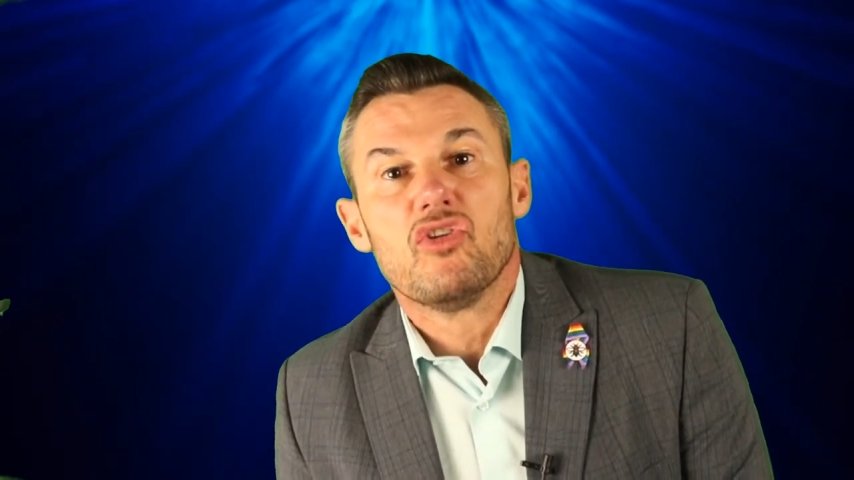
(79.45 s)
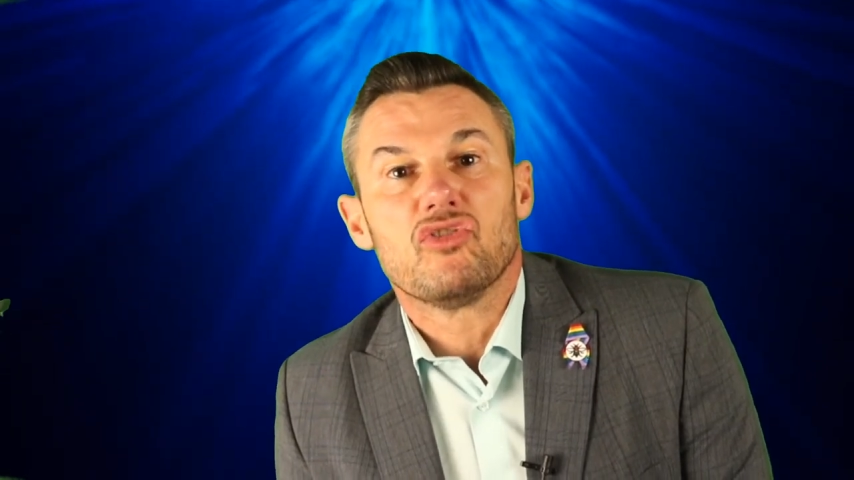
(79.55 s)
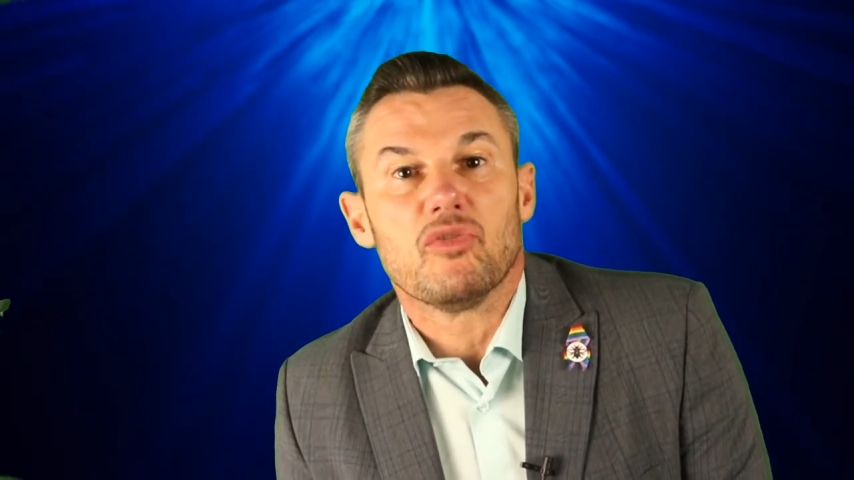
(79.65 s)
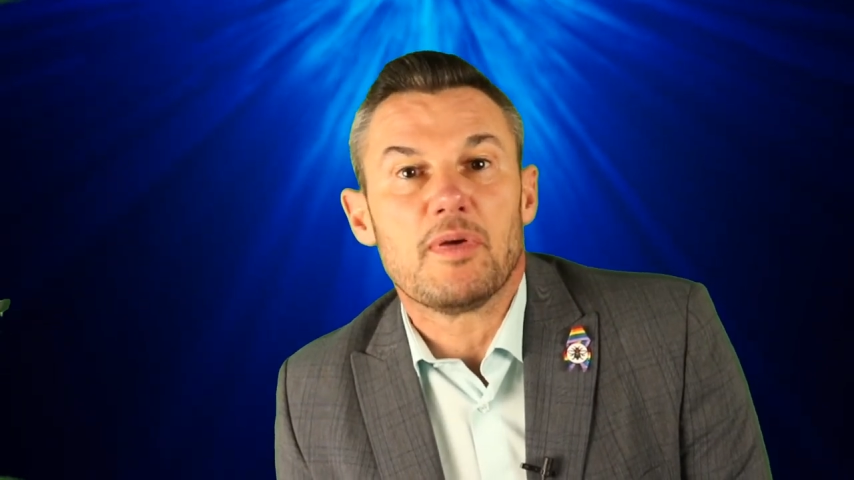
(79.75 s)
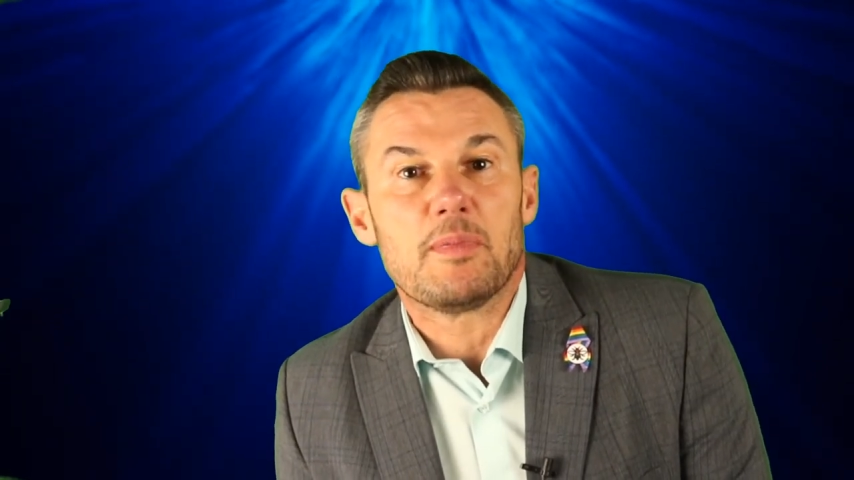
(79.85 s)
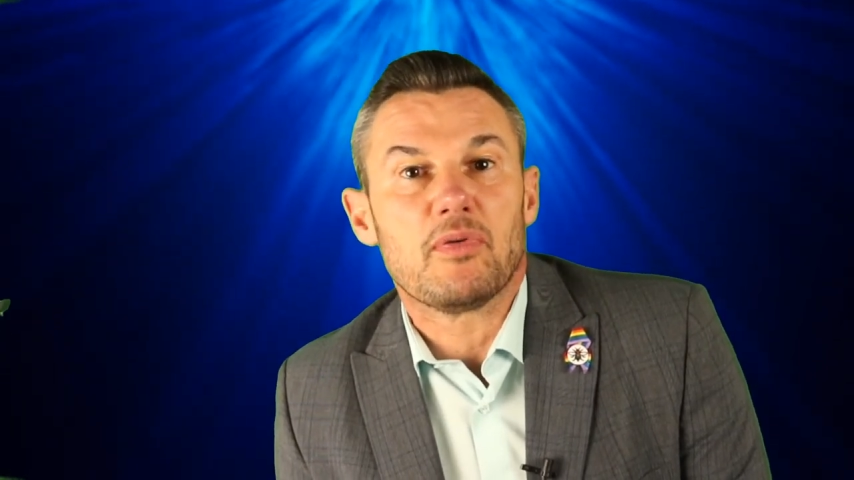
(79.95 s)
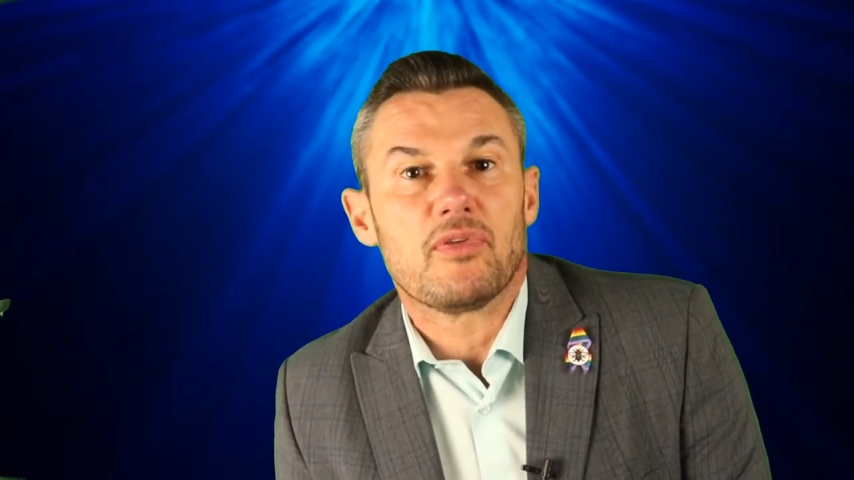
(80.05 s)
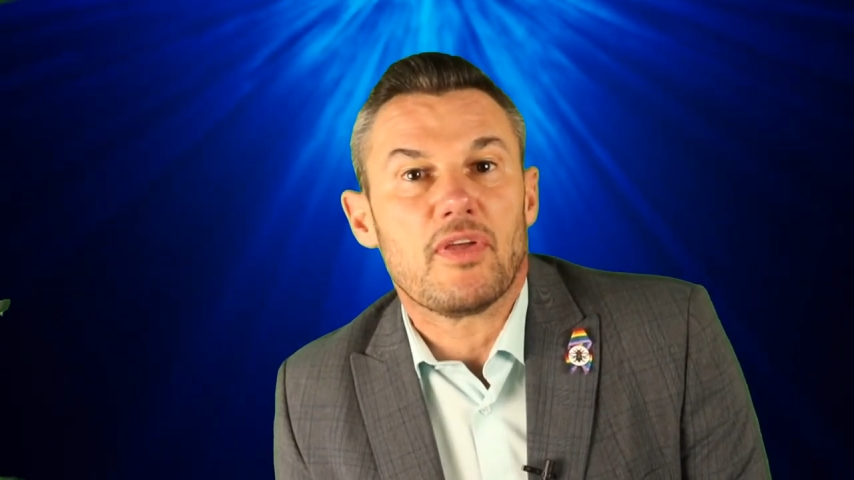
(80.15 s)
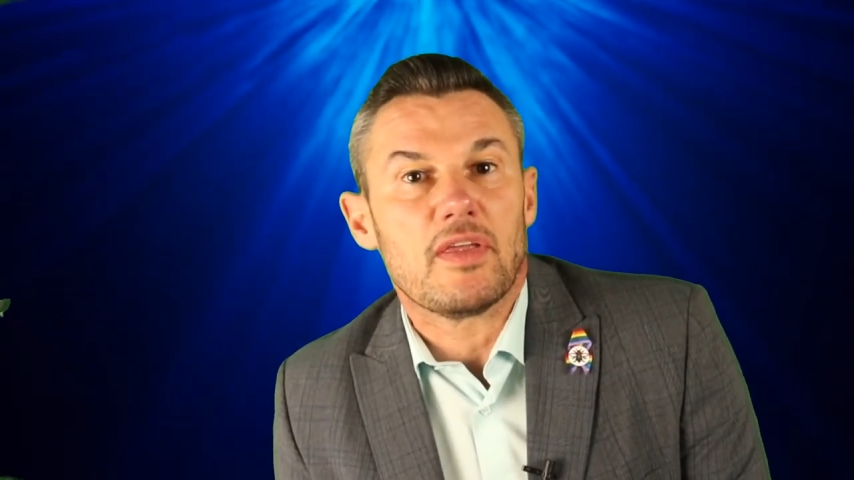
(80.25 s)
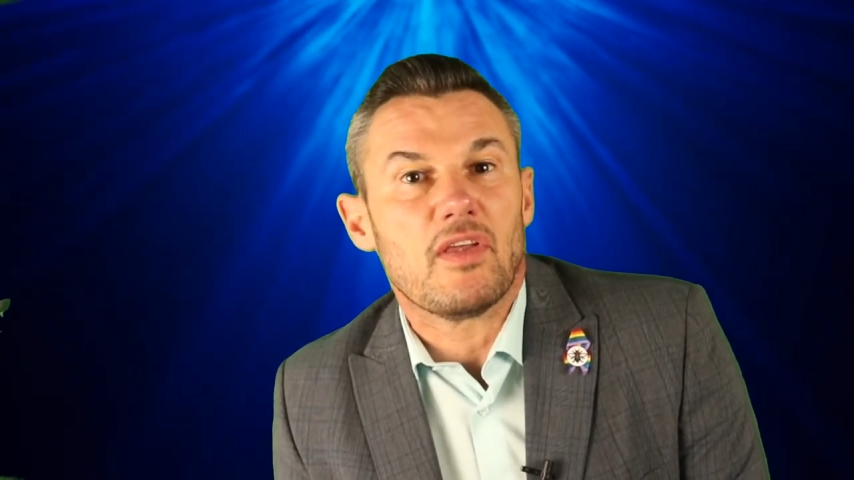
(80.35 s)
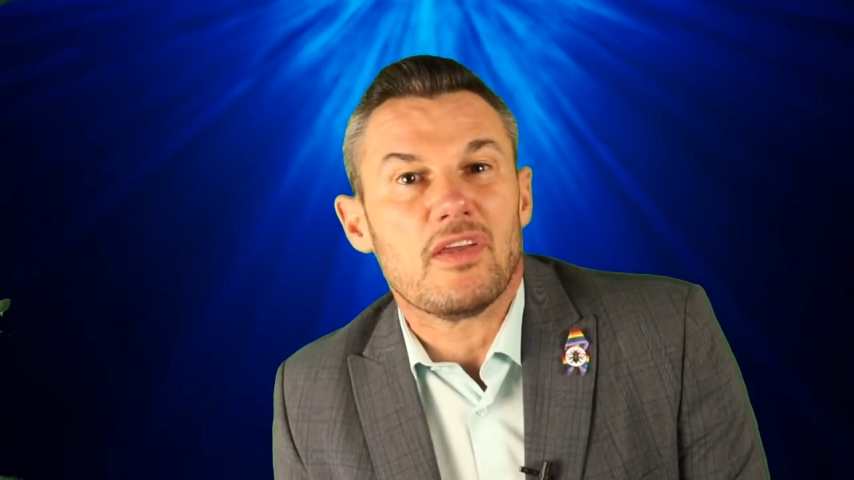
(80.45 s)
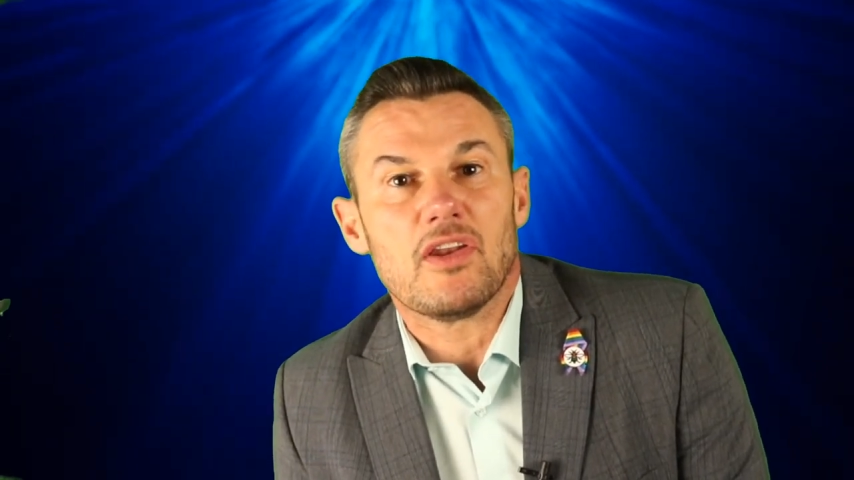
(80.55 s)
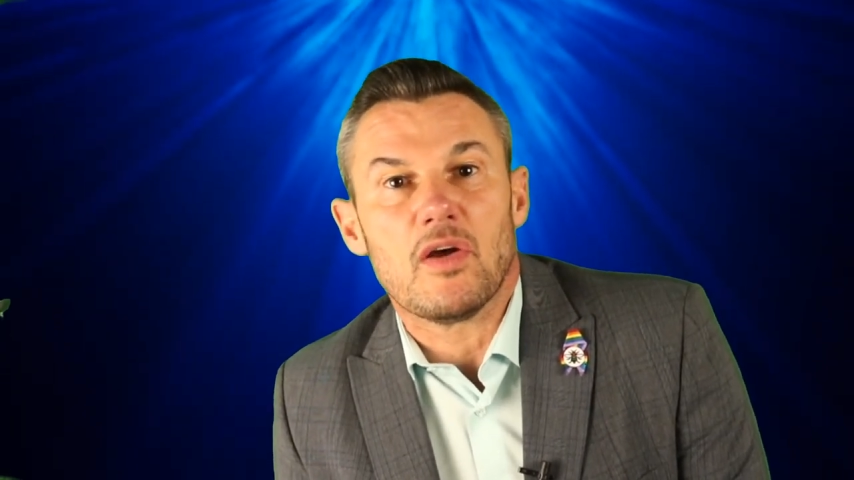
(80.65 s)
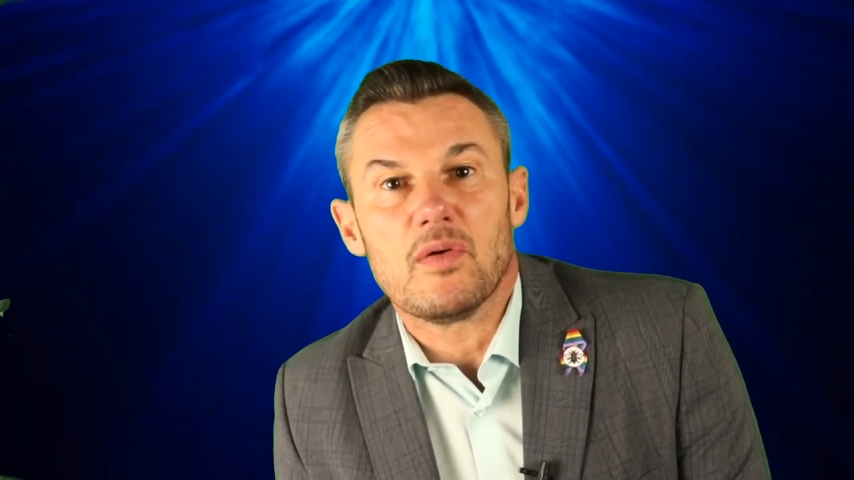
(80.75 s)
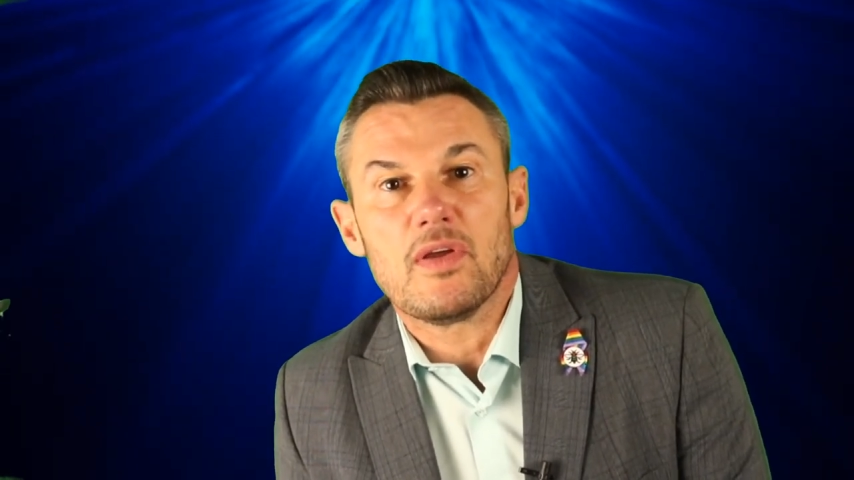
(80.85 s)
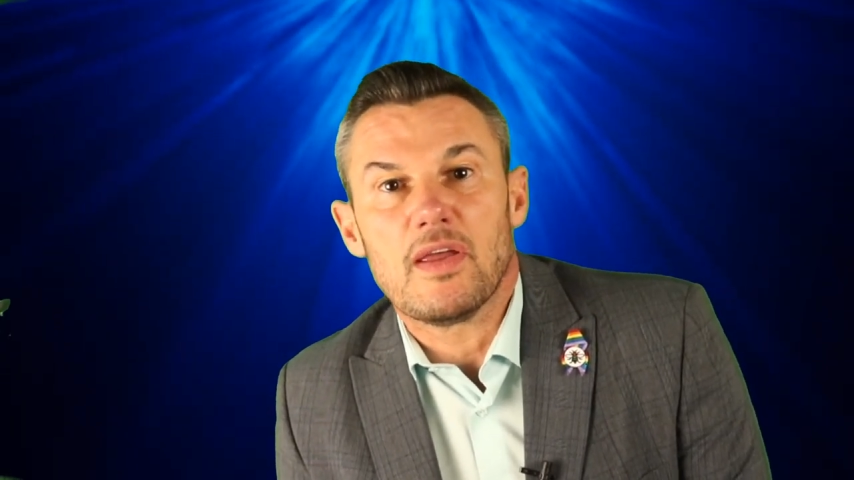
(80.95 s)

Some people think that, you know,